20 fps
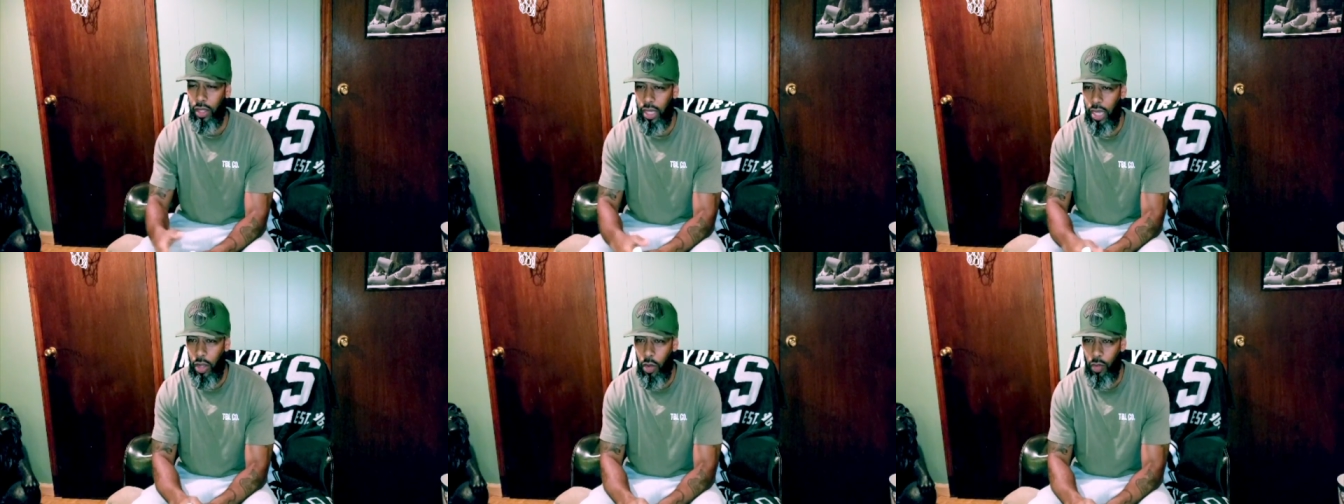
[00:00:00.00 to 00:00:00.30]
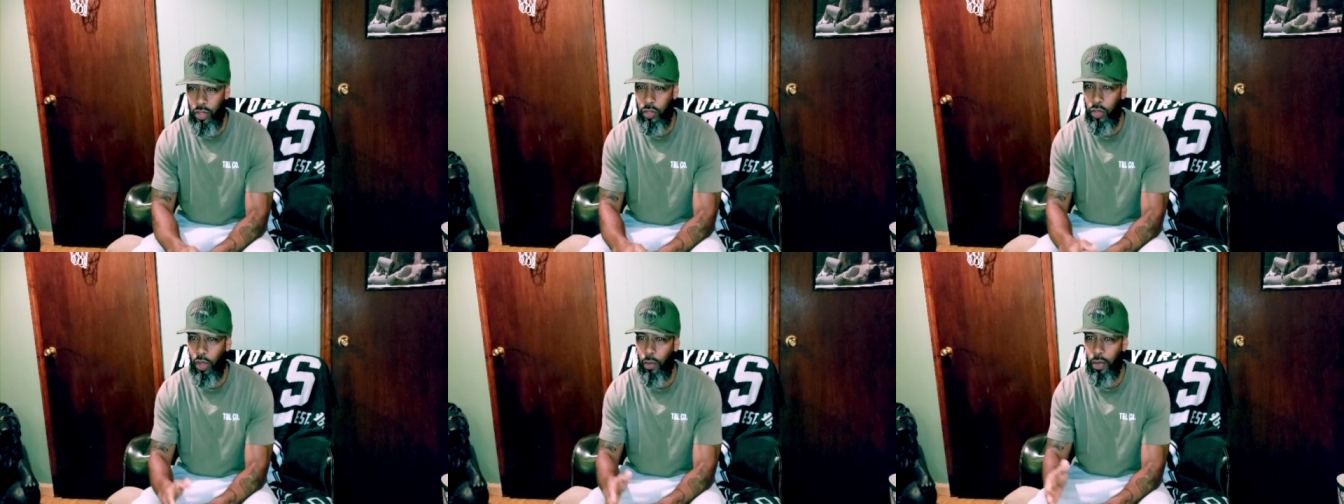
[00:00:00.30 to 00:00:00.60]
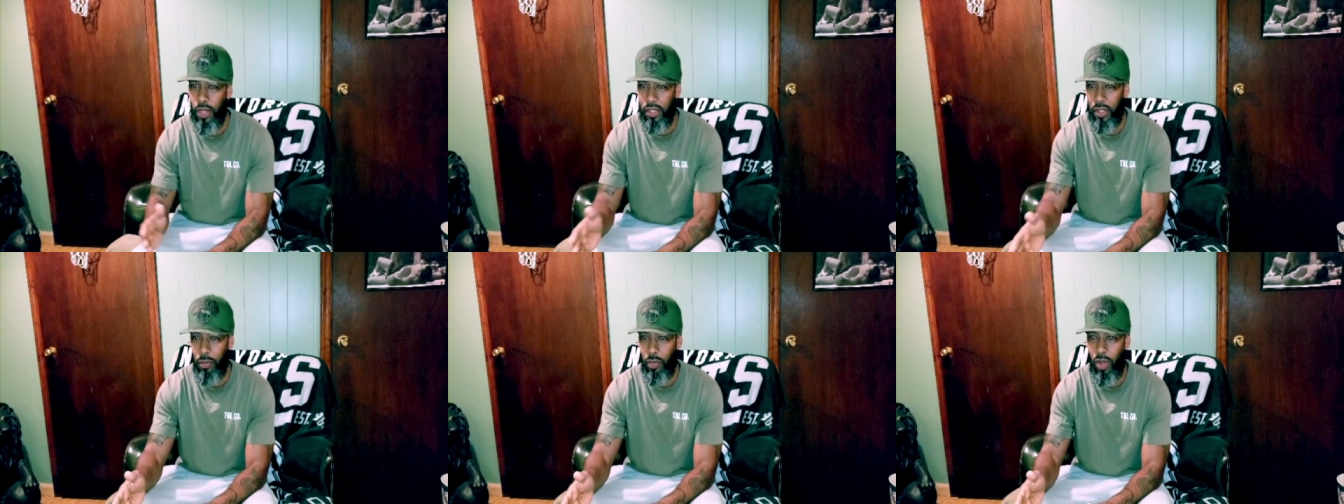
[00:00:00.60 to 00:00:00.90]
I always talk
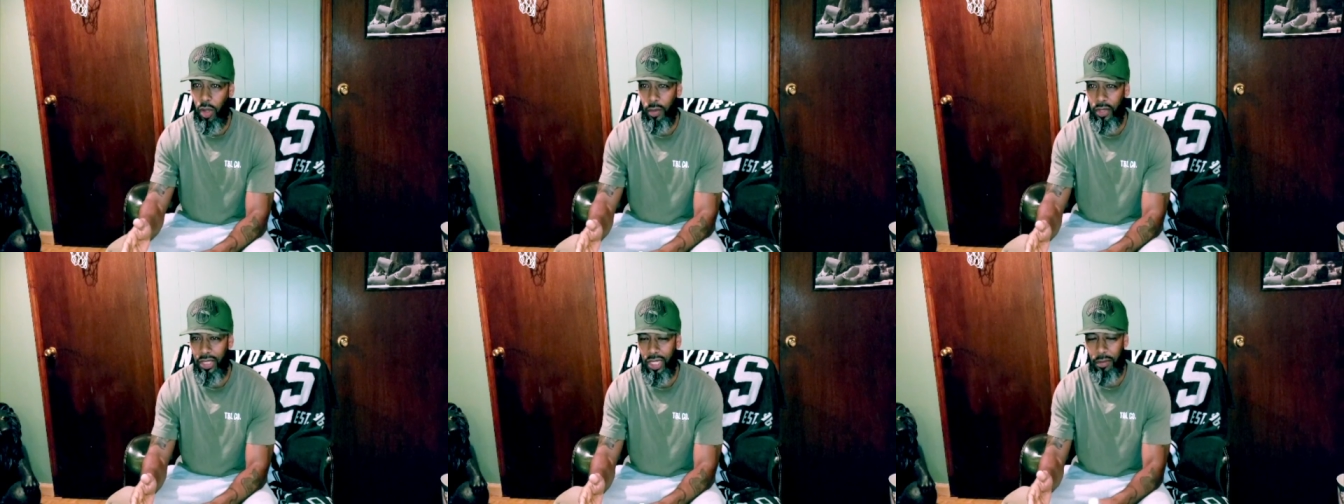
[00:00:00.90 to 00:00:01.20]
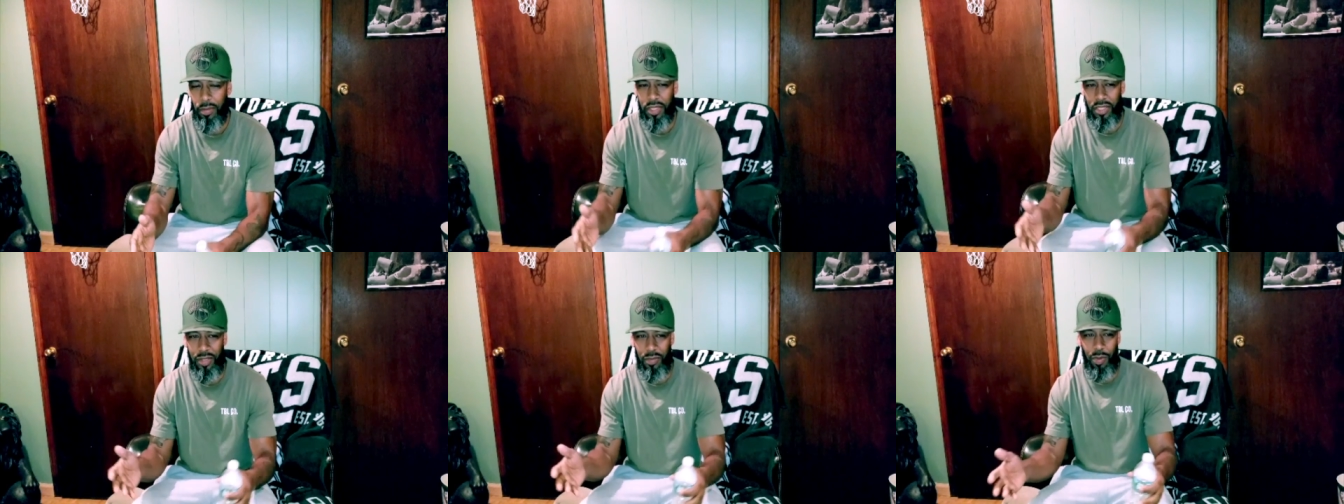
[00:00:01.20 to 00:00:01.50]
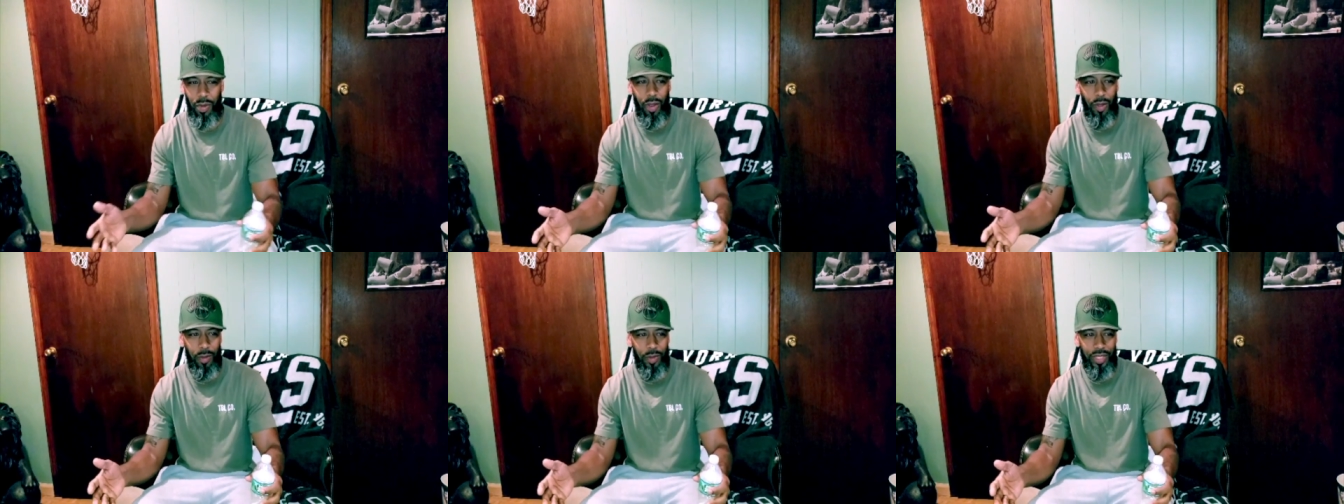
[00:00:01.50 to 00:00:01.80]
about the barbershop, because the
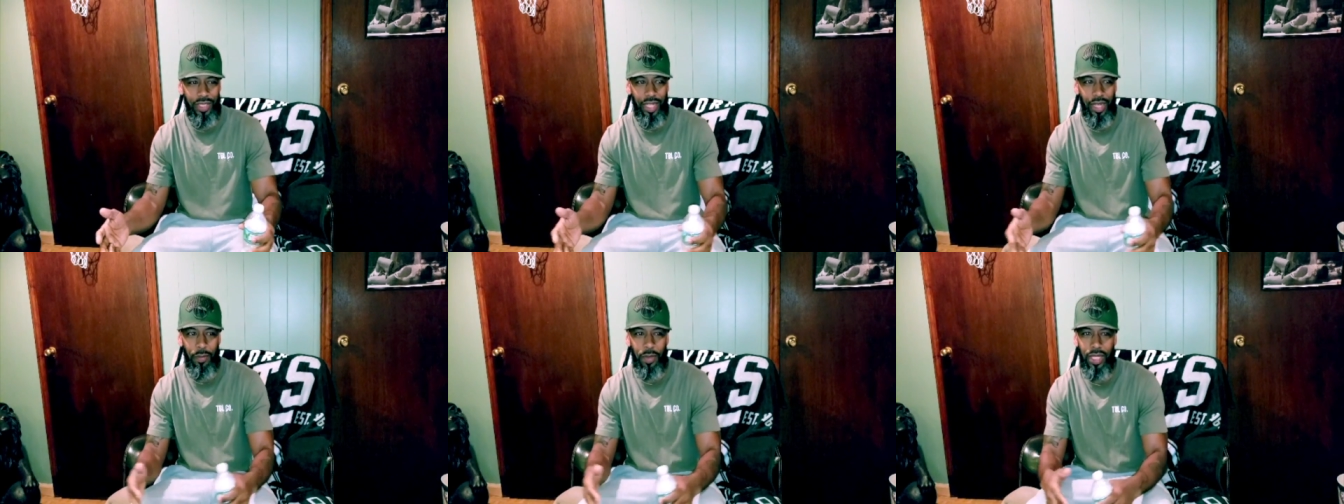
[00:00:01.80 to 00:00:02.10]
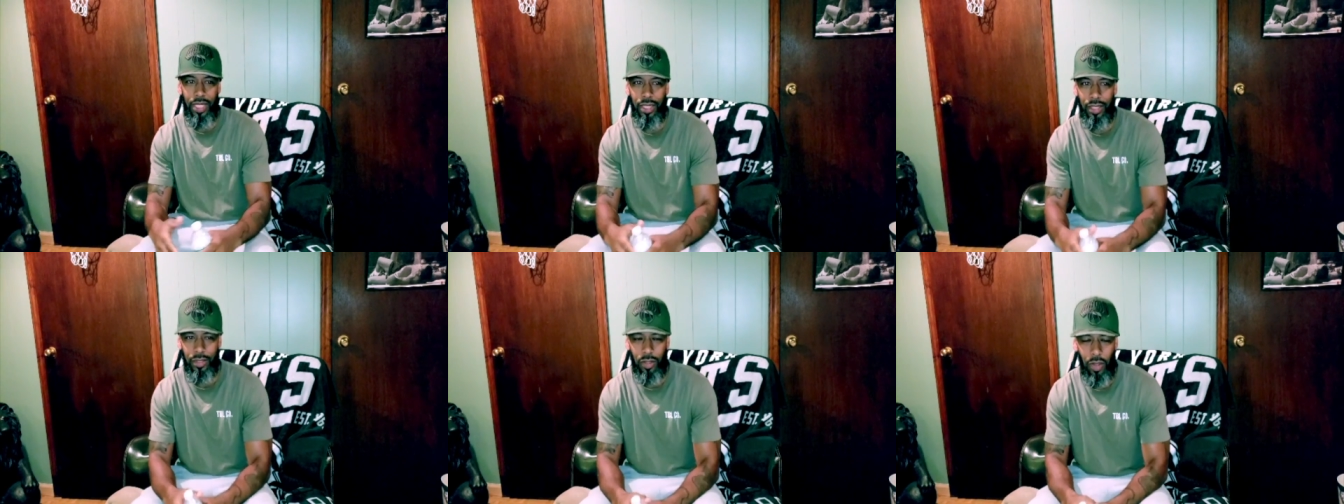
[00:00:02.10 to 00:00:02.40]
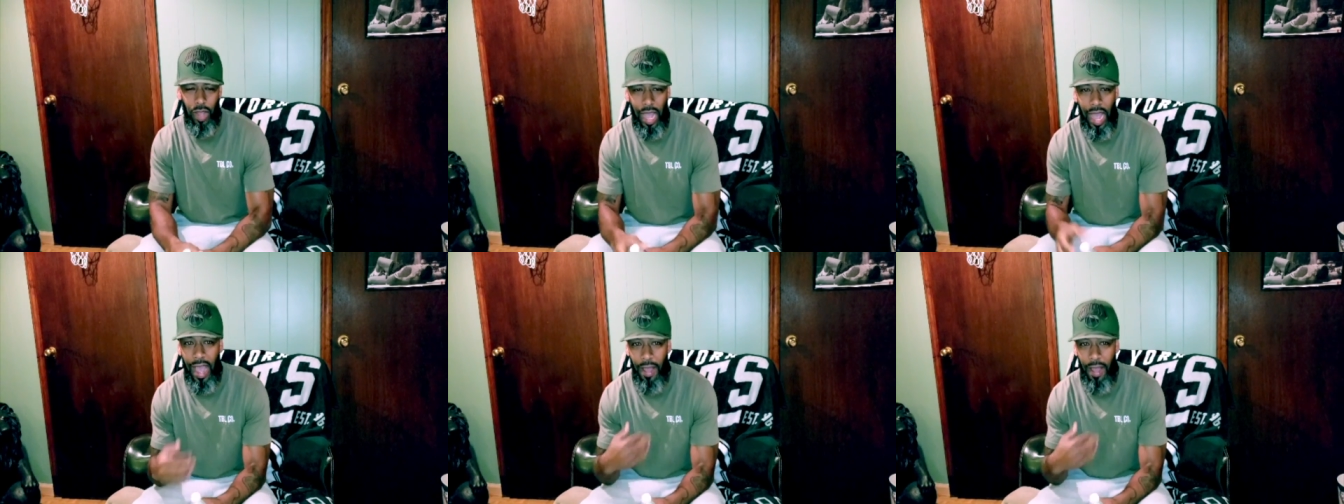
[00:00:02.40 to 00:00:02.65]
barbershop is,